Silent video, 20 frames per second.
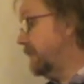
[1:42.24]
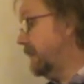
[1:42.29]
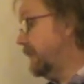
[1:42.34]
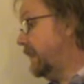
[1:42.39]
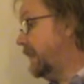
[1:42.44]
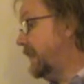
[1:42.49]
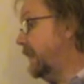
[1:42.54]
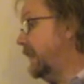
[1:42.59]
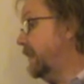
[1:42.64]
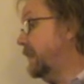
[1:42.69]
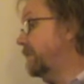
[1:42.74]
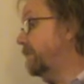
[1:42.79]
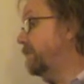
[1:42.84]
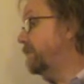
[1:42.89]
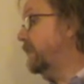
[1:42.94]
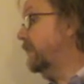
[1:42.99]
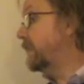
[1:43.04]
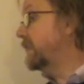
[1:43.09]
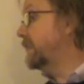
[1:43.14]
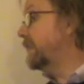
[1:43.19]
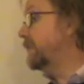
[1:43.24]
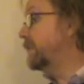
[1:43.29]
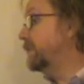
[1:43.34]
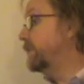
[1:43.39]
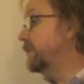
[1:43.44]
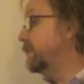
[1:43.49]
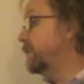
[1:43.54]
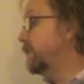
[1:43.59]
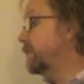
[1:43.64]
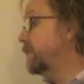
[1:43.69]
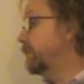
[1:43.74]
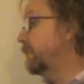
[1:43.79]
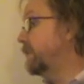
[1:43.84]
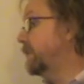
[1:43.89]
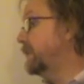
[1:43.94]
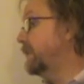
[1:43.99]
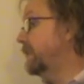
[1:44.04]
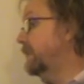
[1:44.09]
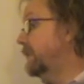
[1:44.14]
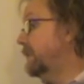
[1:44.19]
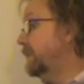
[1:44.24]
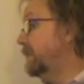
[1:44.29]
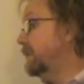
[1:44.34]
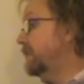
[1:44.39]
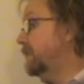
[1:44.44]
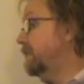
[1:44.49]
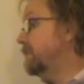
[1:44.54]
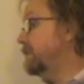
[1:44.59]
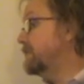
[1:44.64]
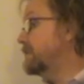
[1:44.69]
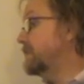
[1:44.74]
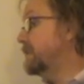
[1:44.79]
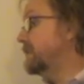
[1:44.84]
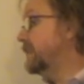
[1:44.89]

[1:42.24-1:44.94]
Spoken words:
And finally, in the fourth one, you can see